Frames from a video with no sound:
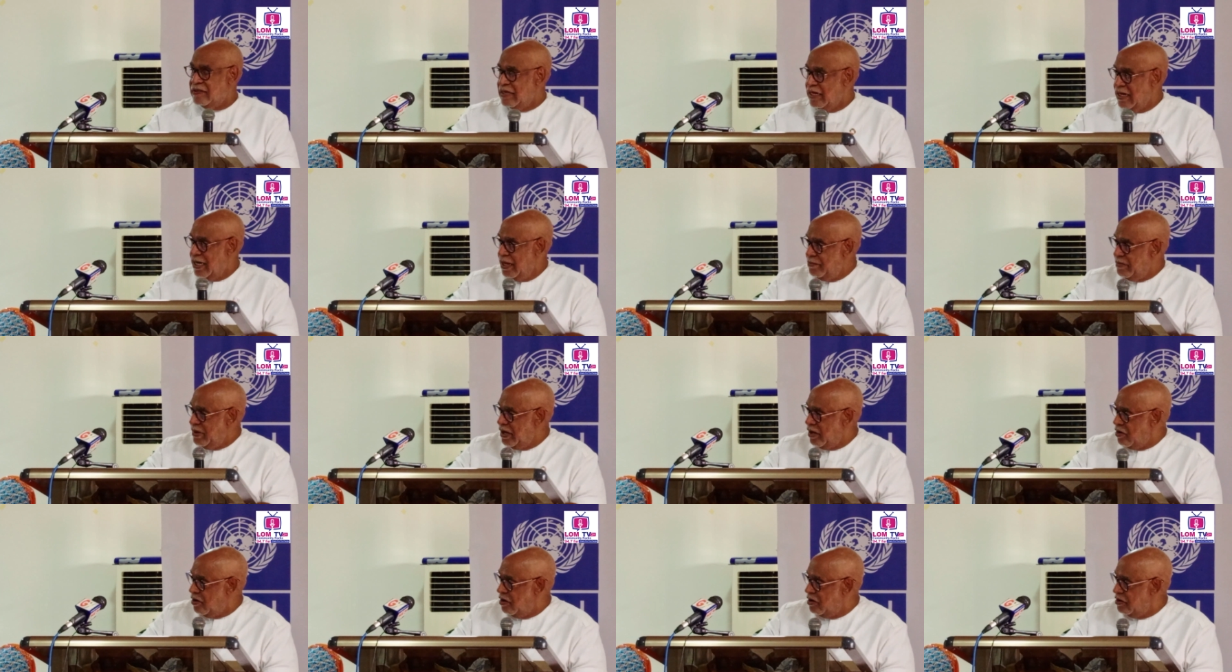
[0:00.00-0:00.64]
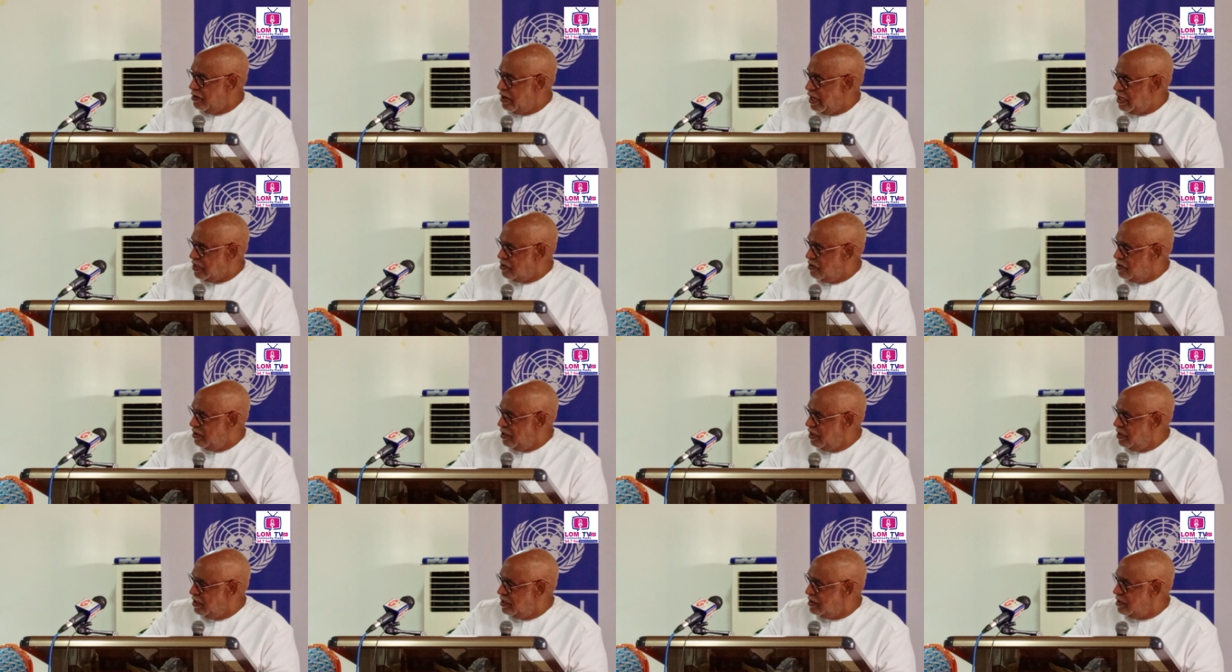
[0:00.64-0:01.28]
And let me
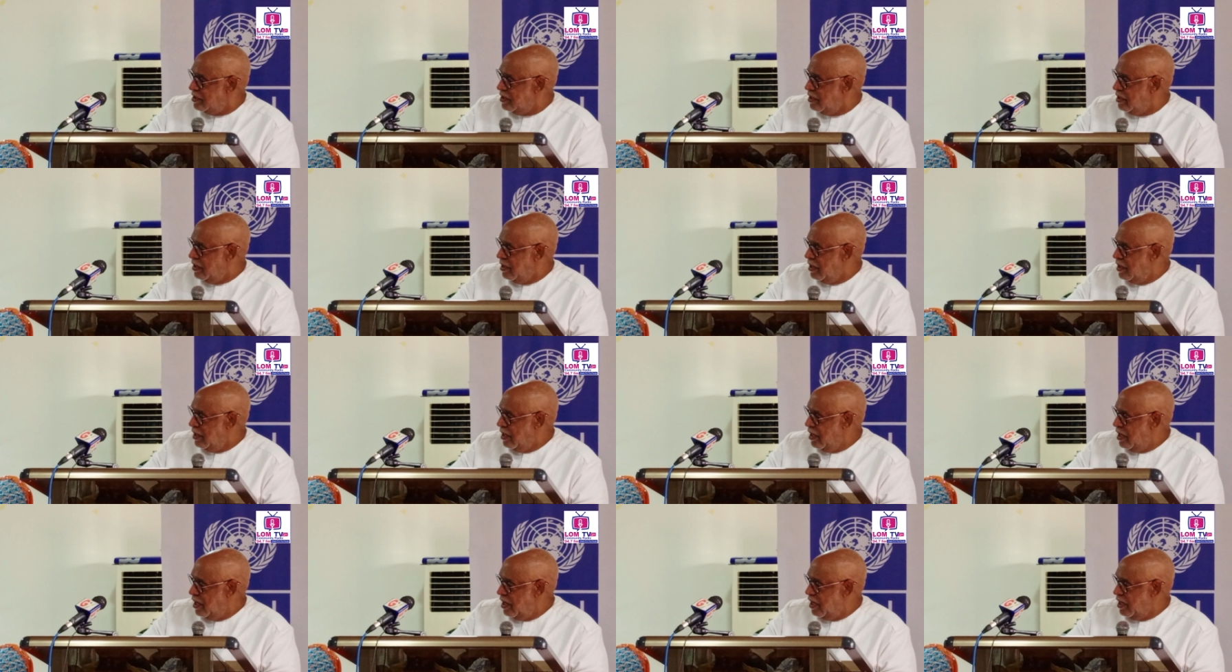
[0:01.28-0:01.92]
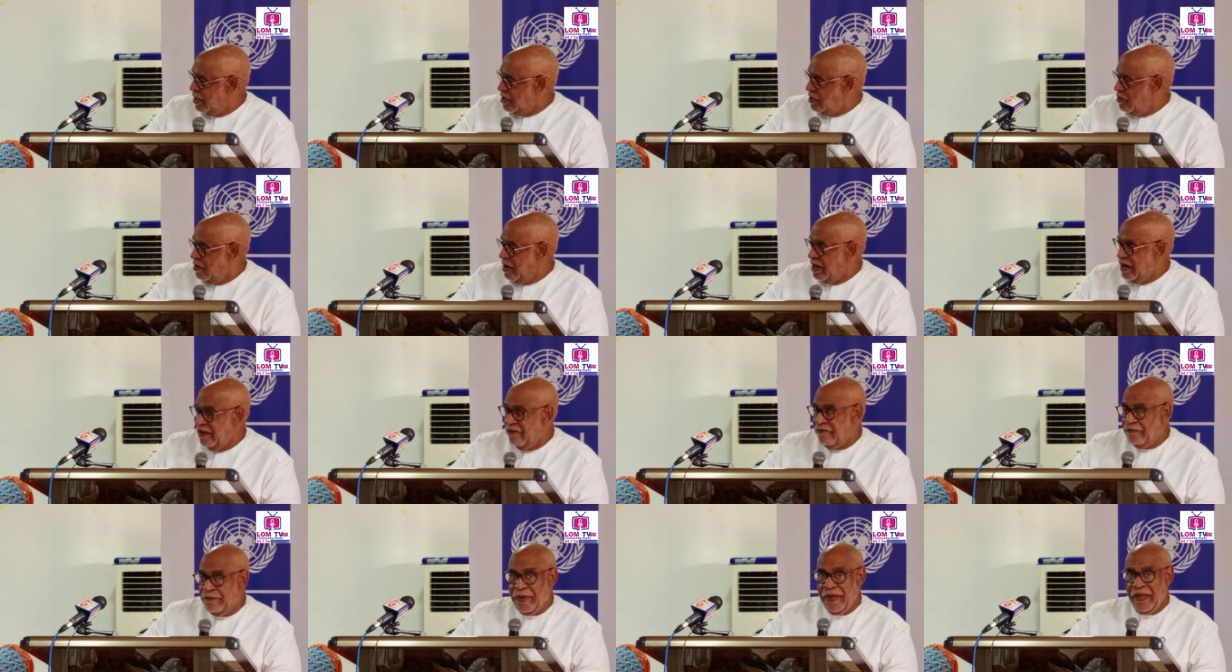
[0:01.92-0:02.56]
congratulate
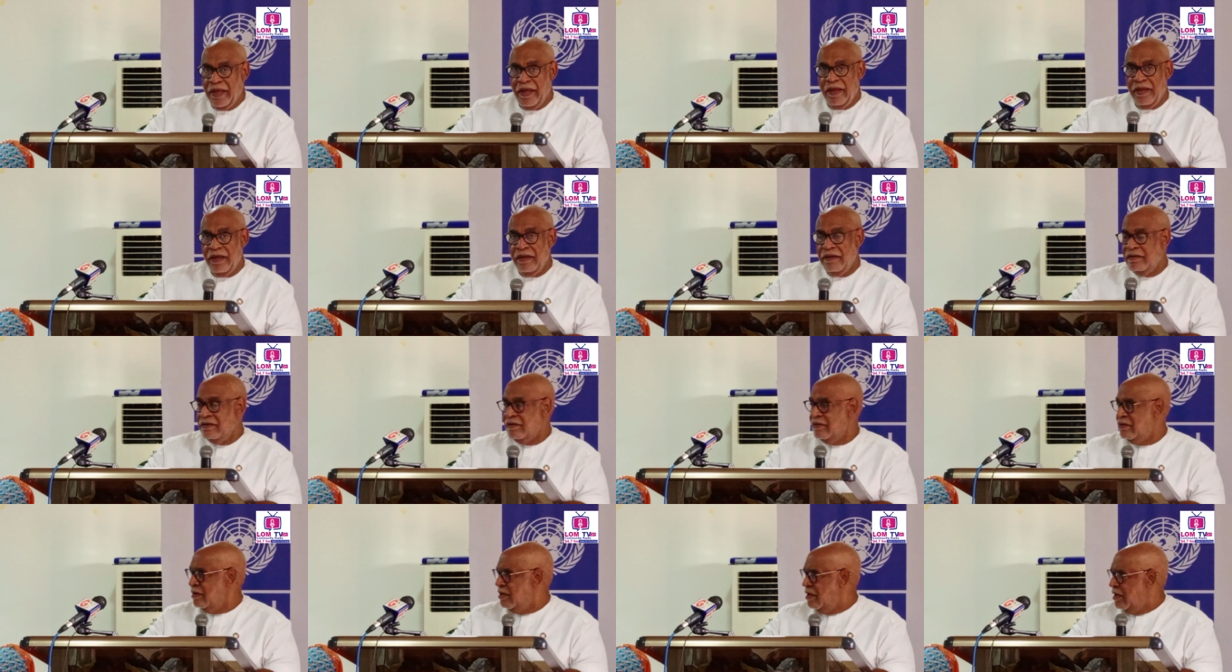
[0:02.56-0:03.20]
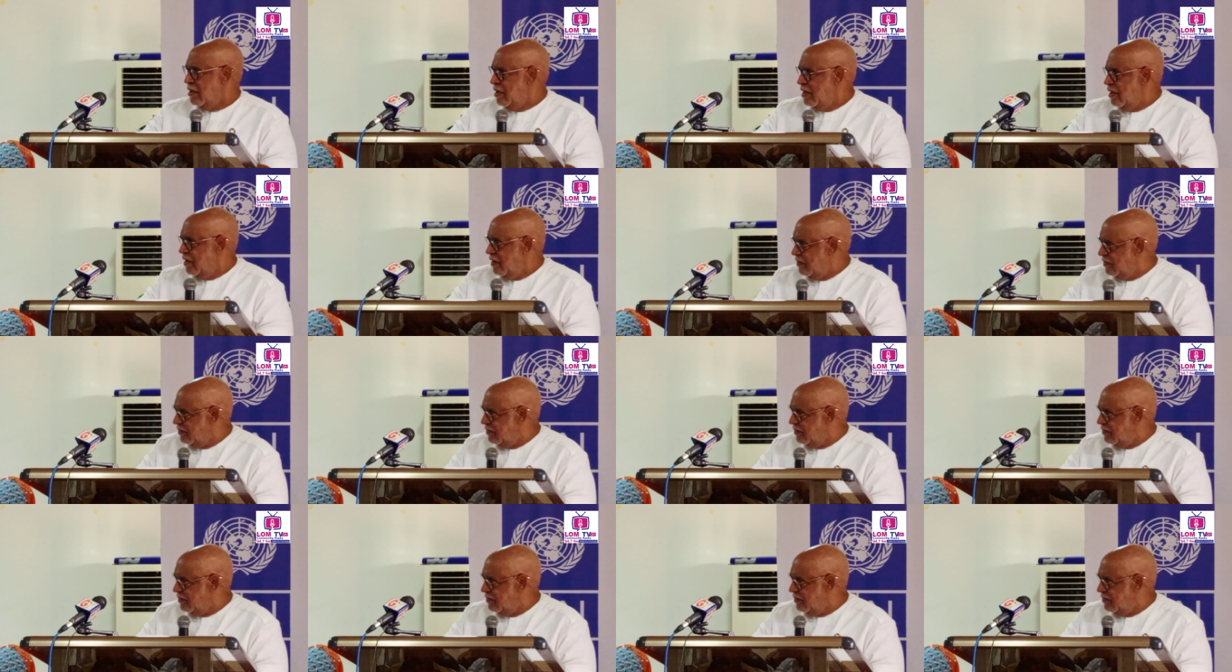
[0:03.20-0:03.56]
UNFPA.